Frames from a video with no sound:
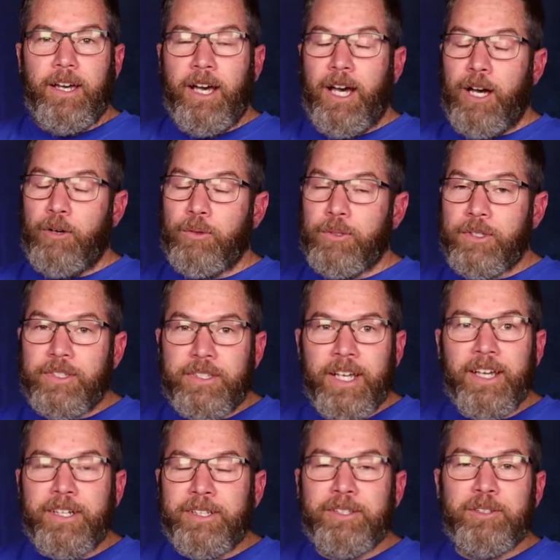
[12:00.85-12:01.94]
I was
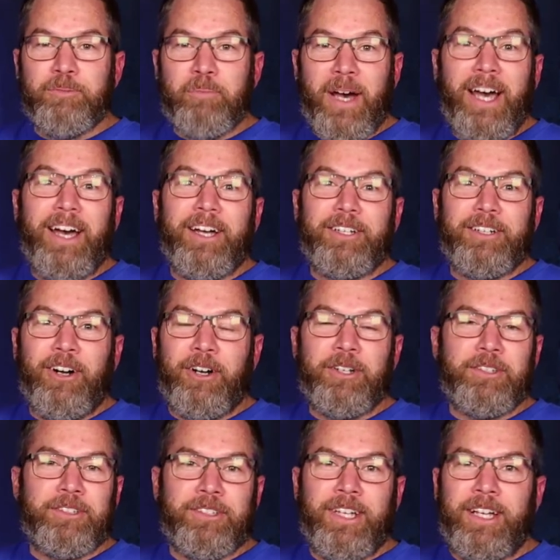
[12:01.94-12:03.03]
taken back.
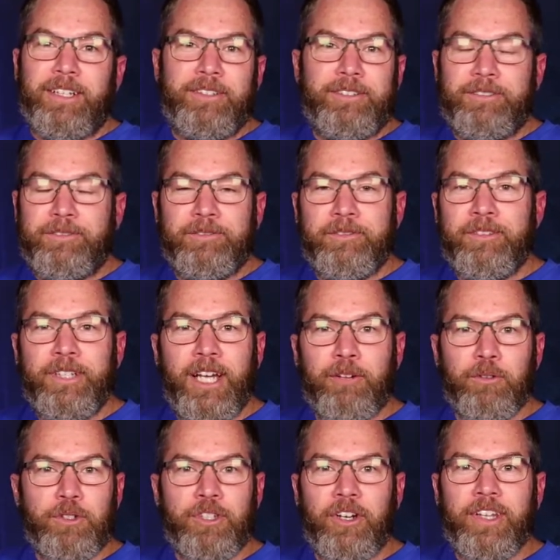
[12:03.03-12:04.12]
Honestly, I
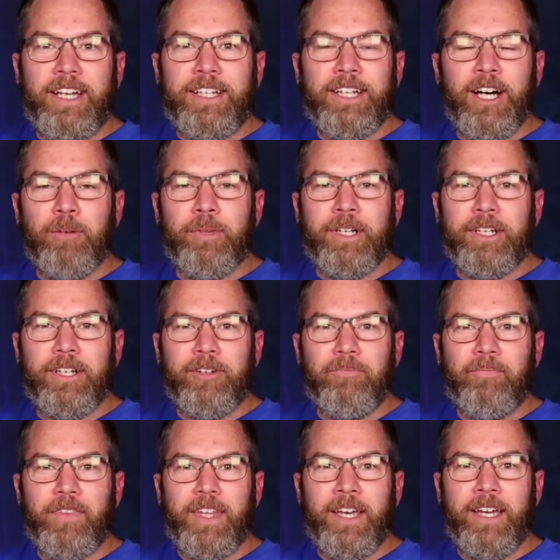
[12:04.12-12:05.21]
never saw that coming
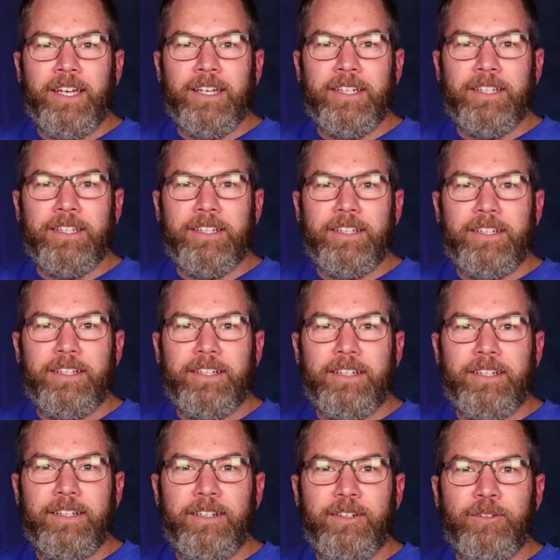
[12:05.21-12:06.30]
and
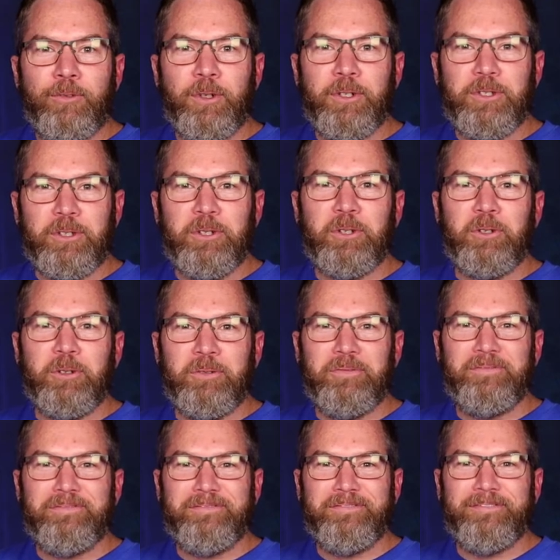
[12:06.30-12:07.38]
was a little
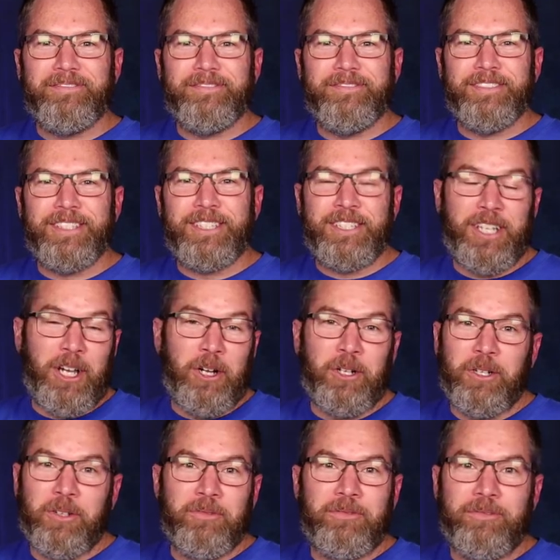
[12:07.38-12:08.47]

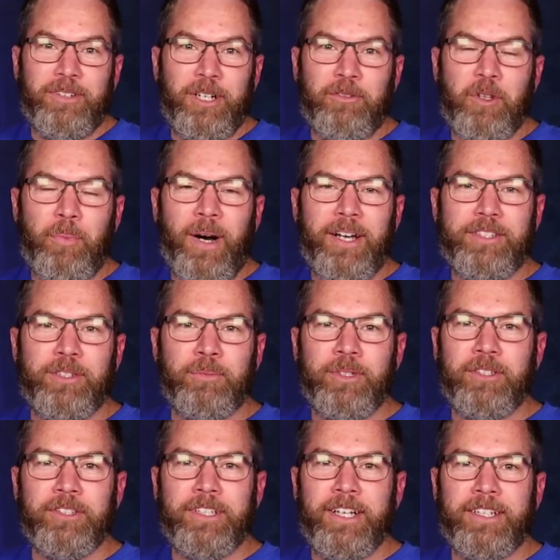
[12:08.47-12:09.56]
scared of the
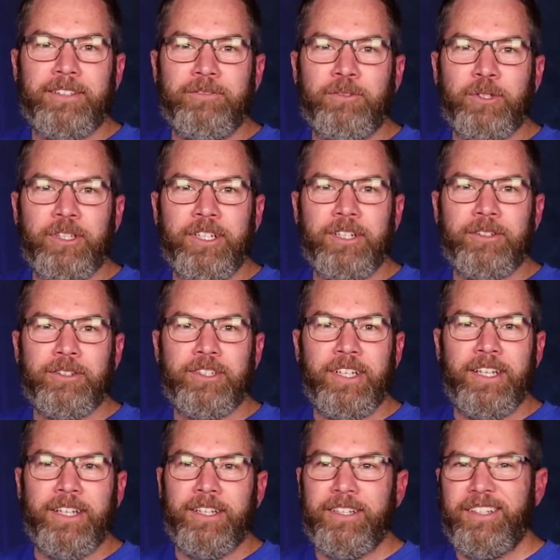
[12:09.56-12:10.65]
possibility. I didn't really
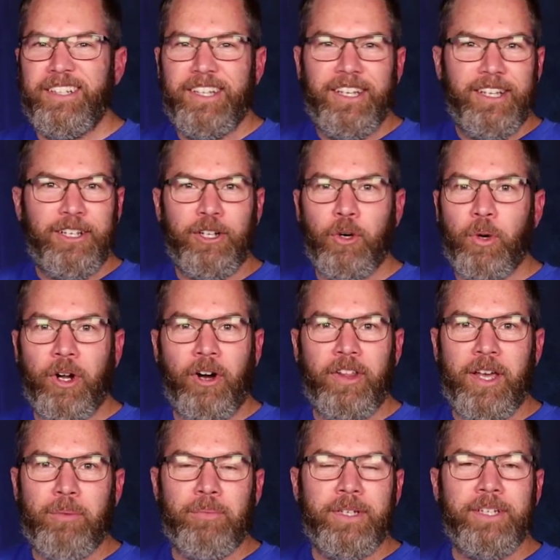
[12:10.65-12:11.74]
understand, you know, what all
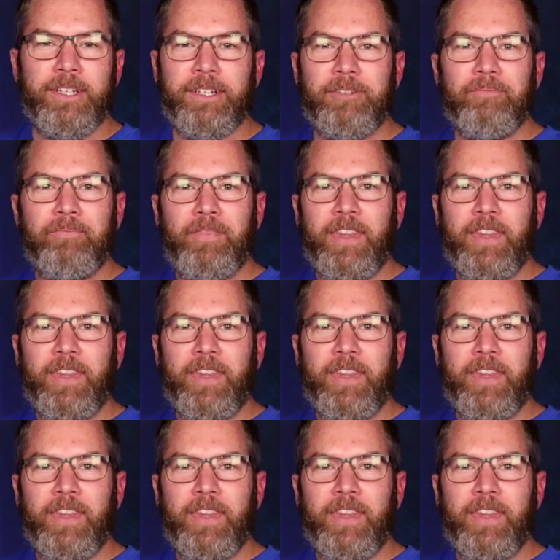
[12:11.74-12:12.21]
that meant.